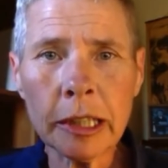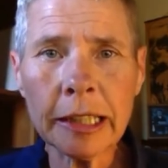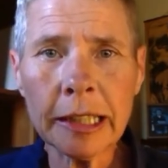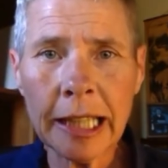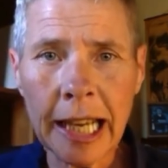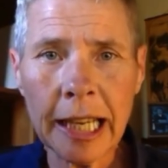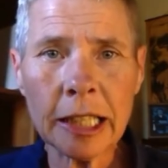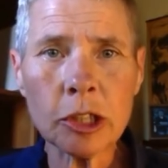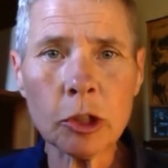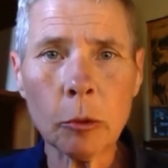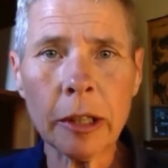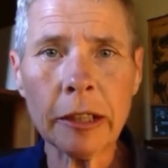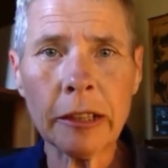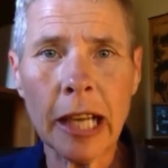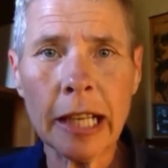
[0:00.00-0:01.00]
engage
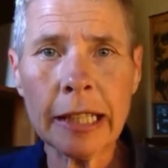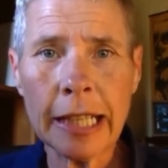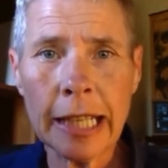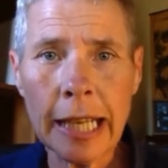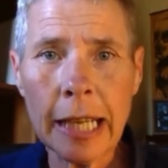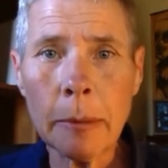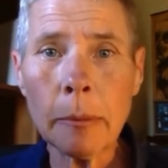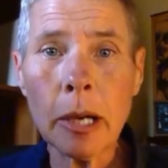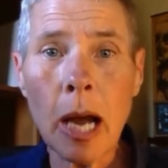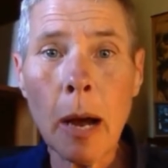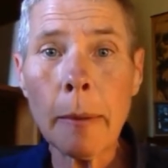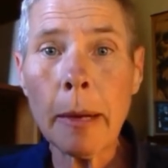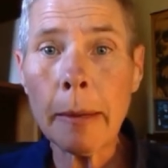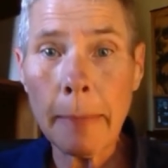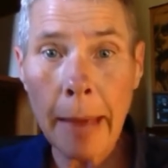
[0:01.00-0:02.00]
with, and keep
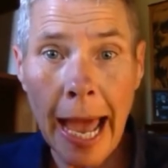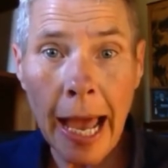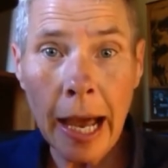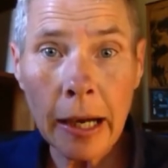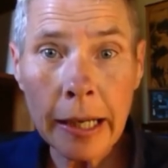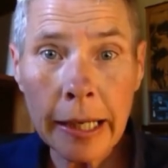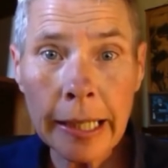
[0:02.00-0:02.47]
coming back.